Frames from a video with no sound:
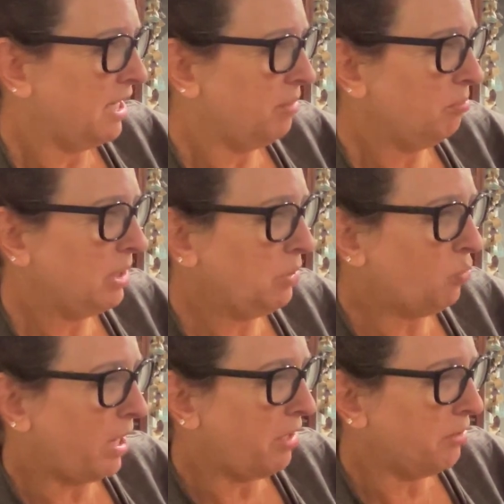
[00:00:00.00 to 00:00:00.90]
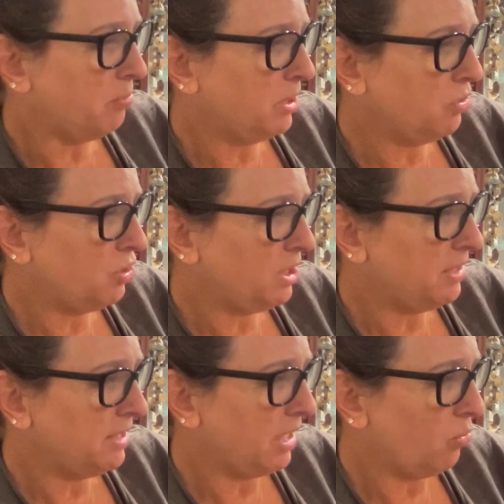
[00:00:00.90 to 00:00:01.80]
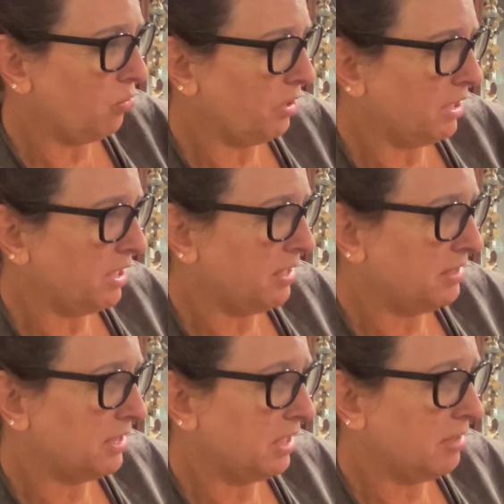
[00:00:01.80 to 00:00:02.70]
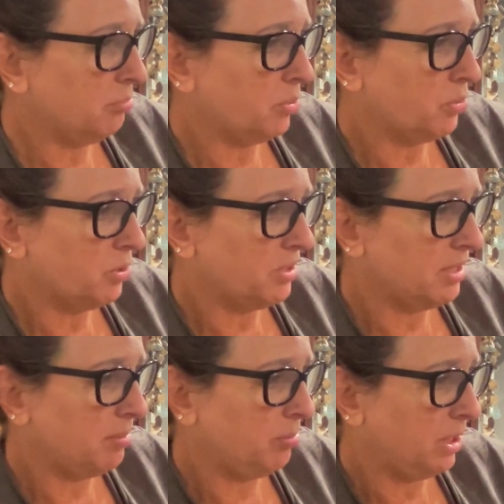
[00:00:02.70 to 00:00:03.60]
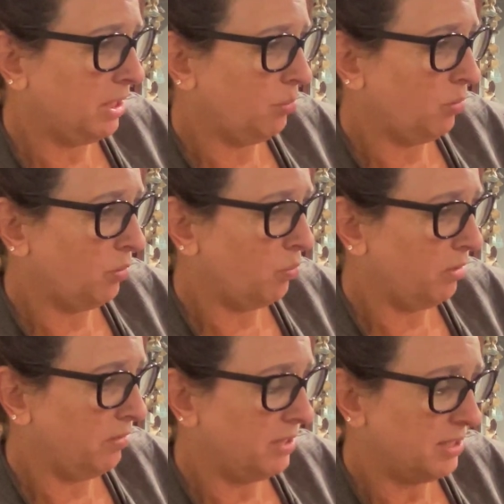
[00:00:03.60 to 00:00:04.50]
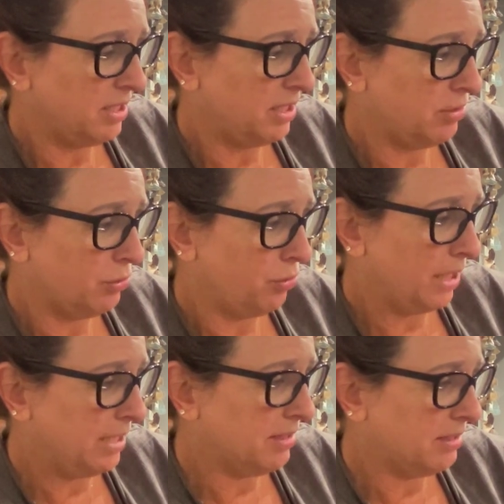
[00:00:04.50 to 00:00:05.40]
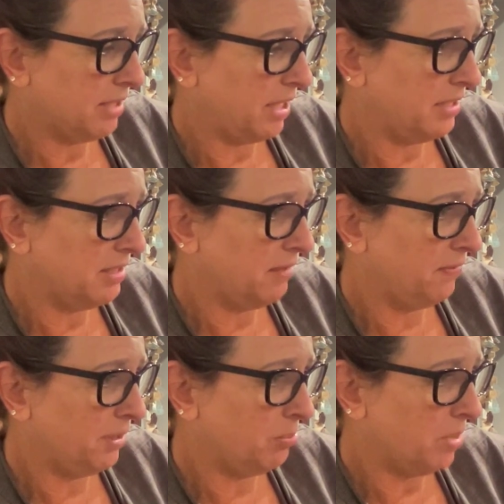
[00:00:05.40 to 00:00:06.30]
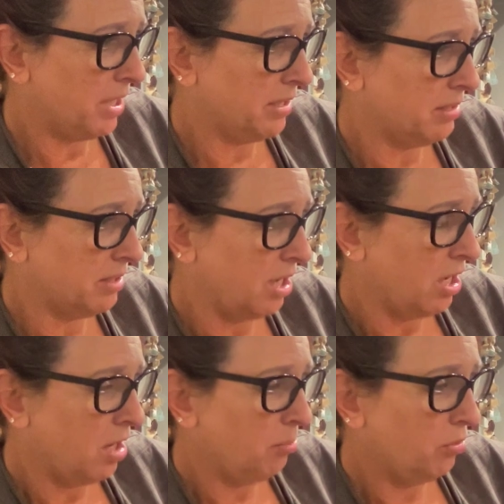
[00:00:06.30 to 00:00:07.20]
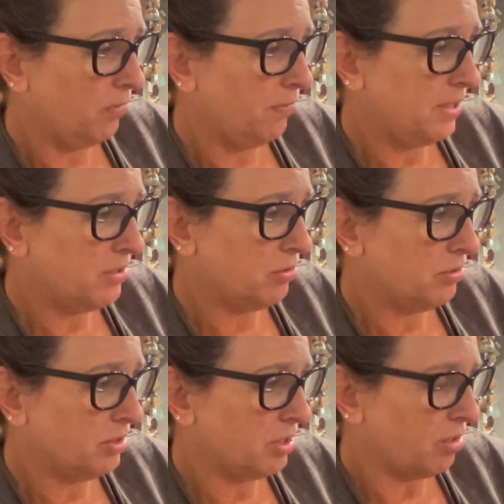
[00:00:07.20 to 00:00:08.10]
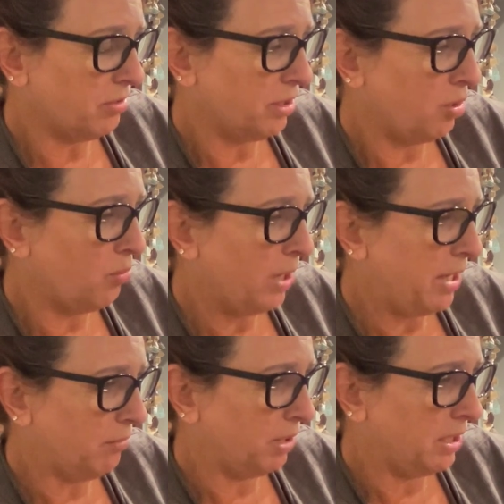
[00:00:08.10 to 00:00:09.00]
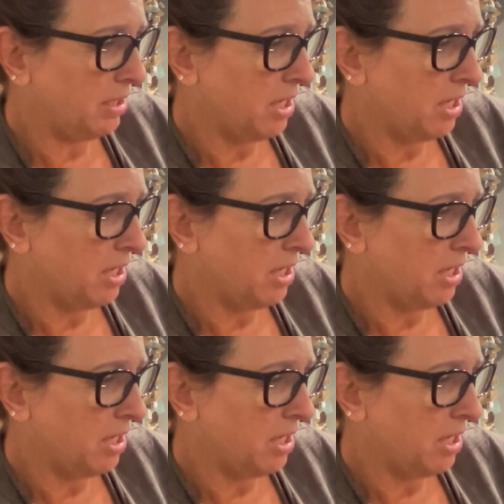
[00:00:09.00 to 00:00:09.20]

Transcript: Meanwhile, the Big Cheese had organized an emergency meeting with one of the city's greatest scientific minds, Professor Scarlet O'Hare.